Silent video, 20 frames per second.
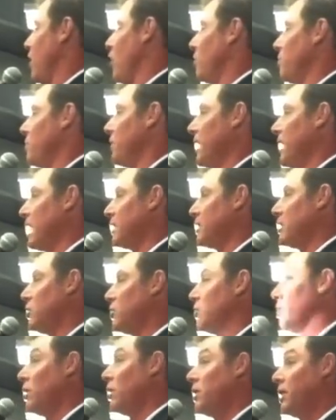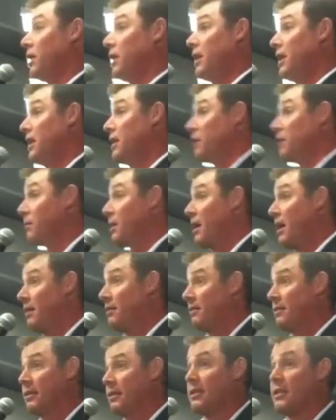hope you guys enjoy the kidding
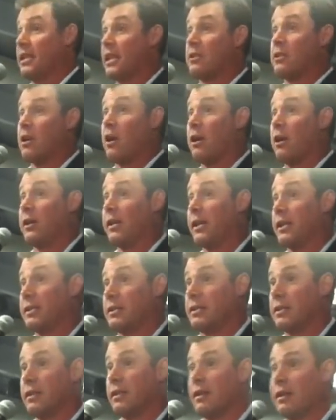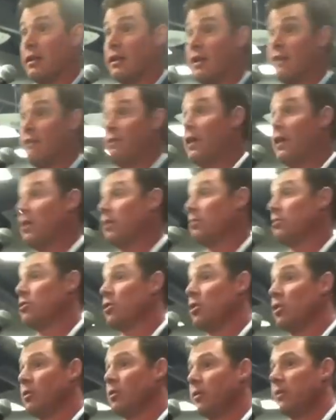around, because that's all it is. And if I don't
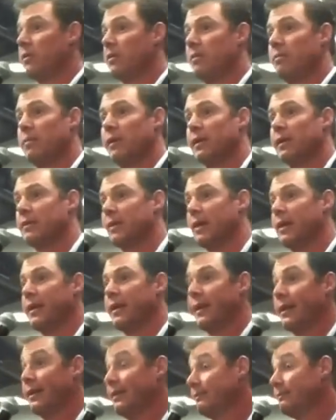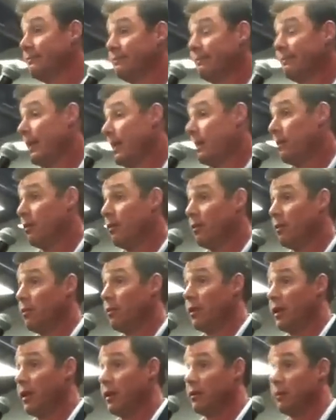joke with you, it means that I don't know
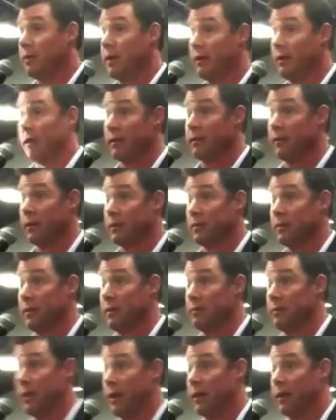who the hell you are anyway.